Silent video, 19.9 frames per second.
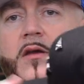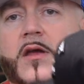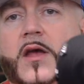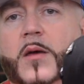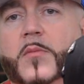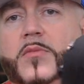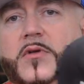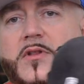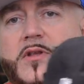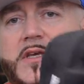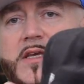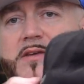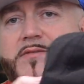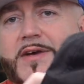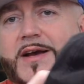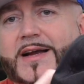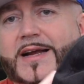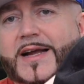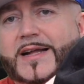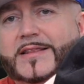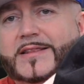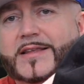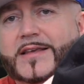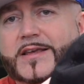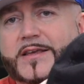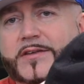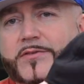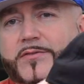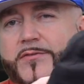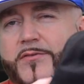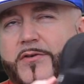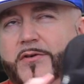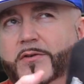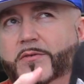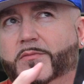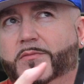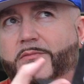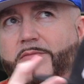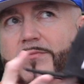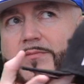I believe I got these
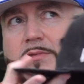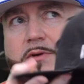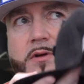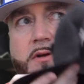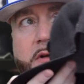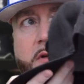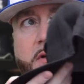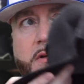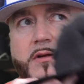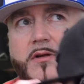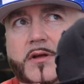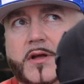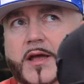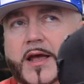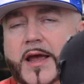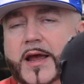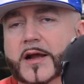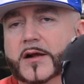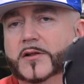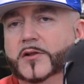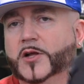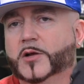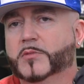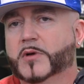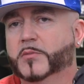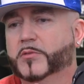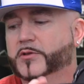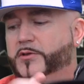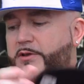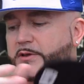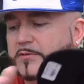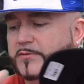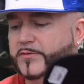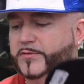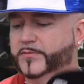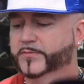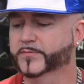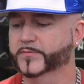from Hat Club, I believe,